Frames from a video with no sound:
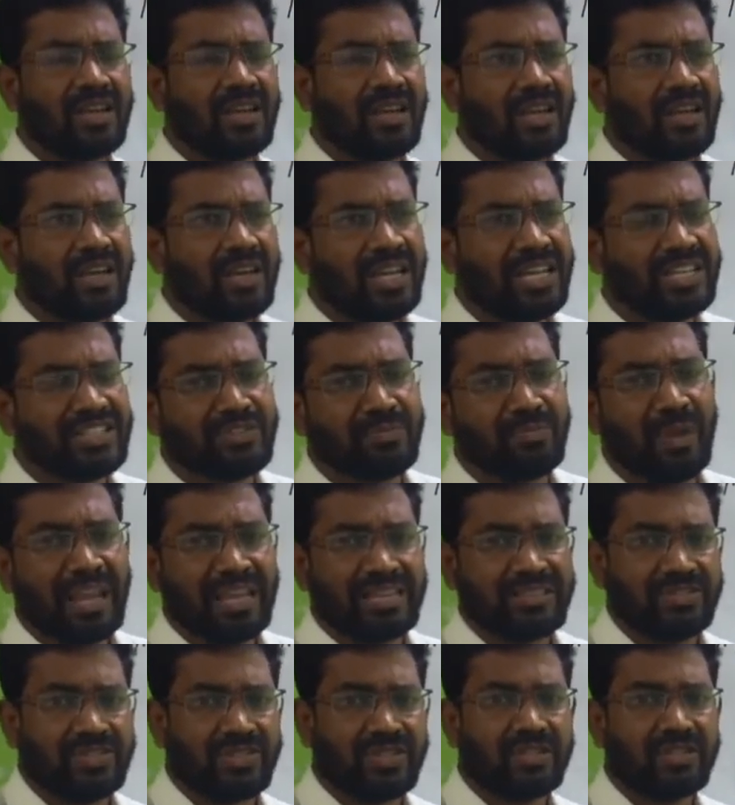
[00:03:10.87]
it
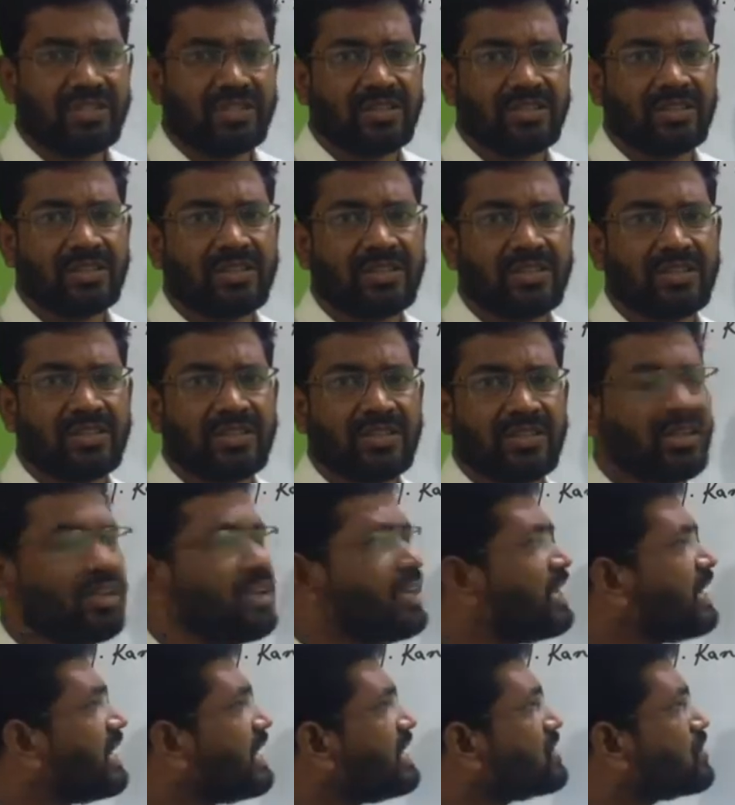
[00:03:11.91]
made?
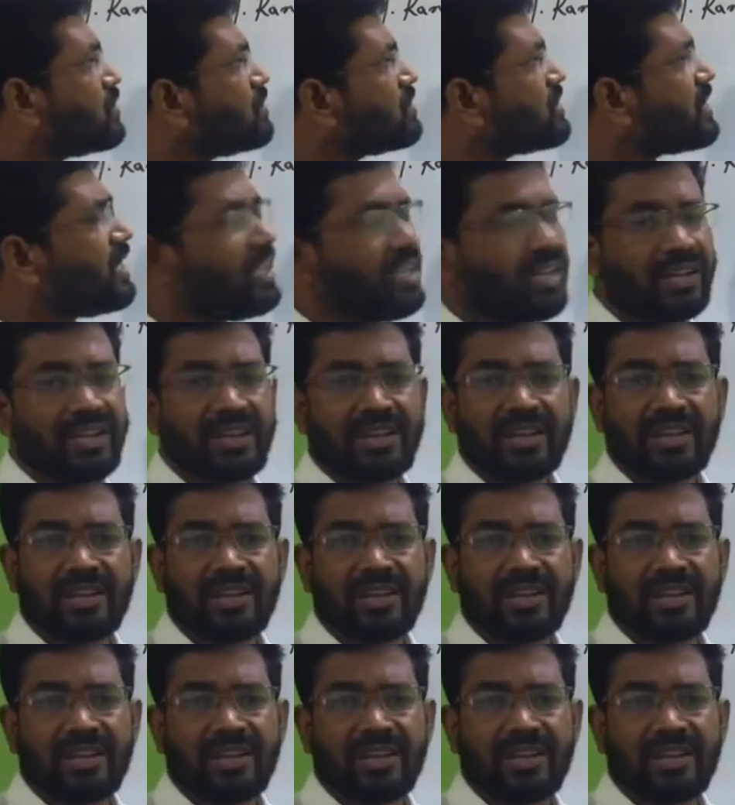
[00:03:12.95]
Isn't he?